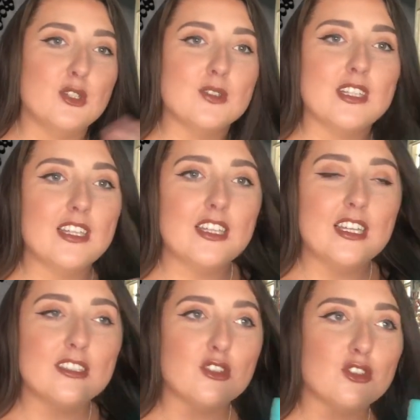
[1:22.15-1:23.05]
use any of
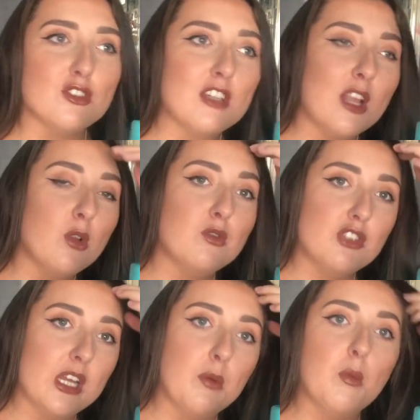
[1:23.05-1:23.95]
these just because I love
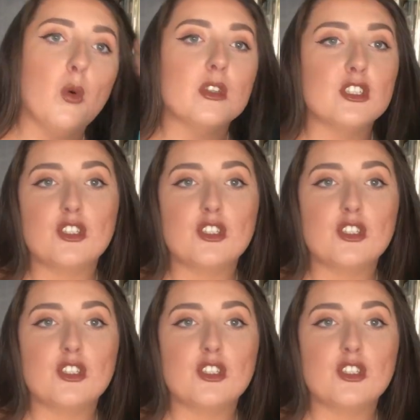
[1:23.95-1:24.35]
drinking water.